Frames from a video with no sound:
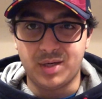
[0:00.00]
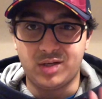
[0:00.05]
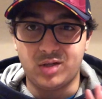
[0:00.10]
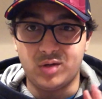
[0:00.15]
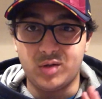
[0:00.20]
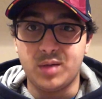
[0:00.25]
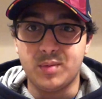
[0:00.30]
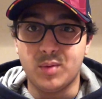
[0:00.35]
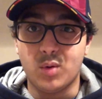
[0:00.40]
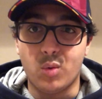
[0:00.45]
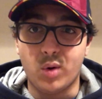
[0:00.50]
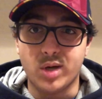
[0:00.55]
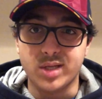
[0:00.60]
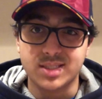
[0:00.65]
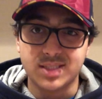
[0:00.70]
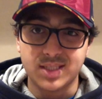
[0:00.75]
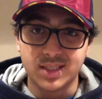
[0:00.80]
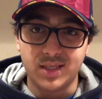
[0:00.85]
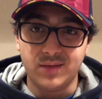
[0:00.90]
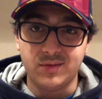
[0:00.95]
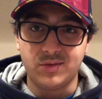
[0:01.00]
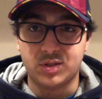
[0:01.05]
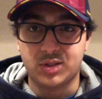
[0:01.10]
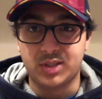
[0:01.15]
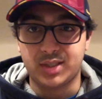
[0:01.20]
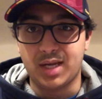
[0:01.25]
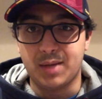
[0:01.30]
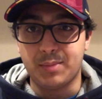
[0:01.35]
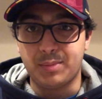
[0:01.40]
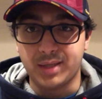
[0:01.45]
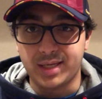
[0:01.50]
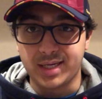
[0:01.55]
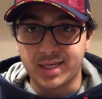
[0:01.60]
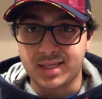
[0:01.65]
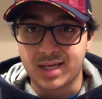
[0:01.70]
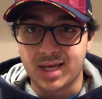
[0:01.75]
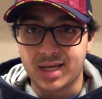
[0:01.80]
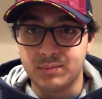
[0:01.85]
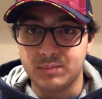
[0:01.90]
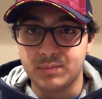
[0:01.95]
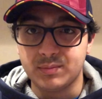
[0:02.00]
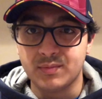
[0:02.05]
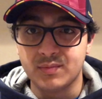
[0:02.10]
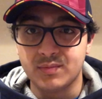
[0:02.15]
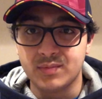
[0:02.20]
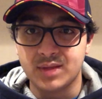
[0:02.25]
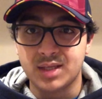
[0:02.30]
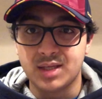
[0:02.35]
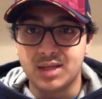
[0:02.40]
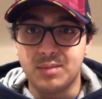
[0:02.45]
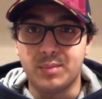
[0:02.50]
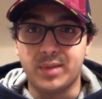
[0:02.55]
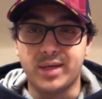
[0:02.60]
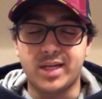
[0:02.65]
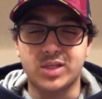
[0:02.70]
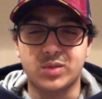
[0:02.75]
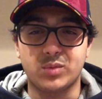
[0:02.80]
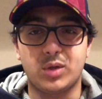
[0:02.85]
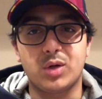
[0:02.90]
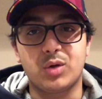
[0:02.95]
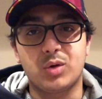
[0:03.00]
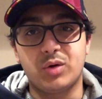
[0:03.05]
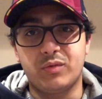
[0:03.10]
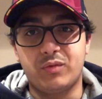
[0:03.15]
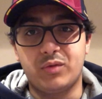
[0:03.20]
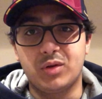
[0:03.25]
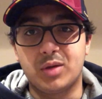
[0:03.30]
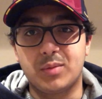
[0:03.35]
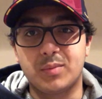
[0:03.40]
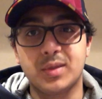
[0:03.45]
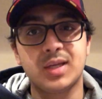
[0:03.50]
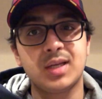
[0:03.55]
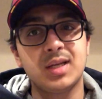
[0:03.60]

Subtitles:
Todibo wants to leave just to get playing time, but he doesn't want to go to Fulham.